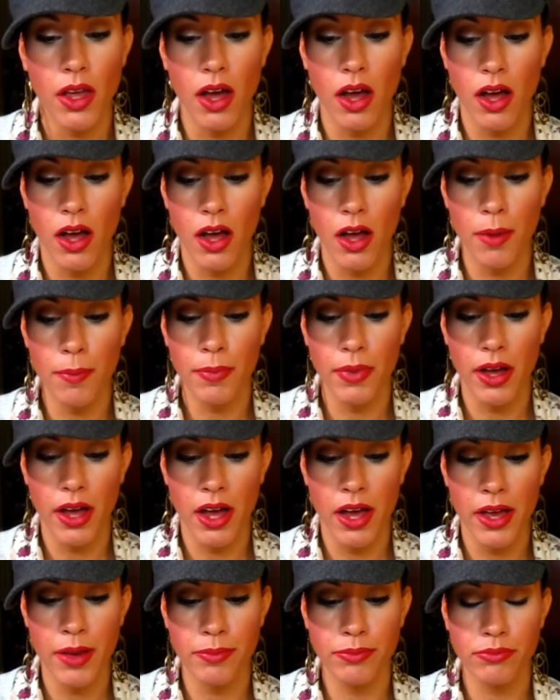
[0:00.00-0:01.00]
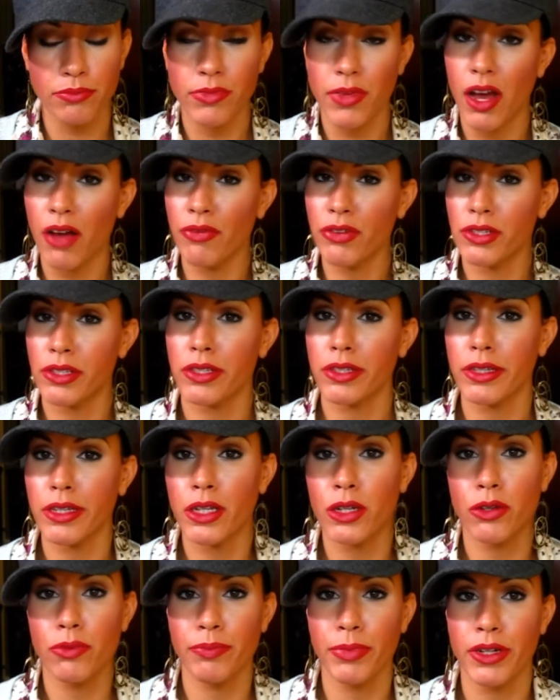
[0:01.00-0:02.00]
I'm
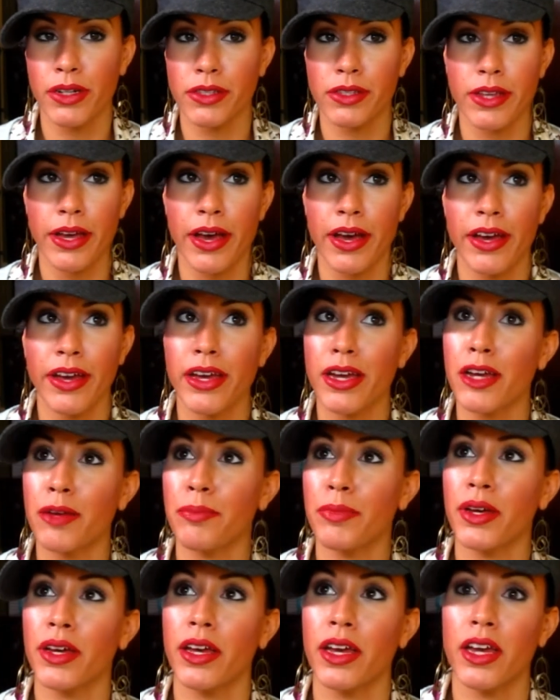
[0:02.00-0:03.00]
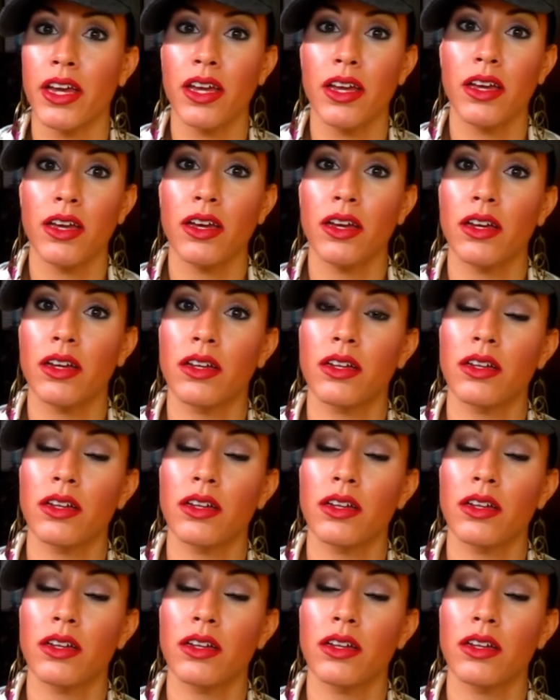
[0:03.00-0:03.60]
obviously, because I am a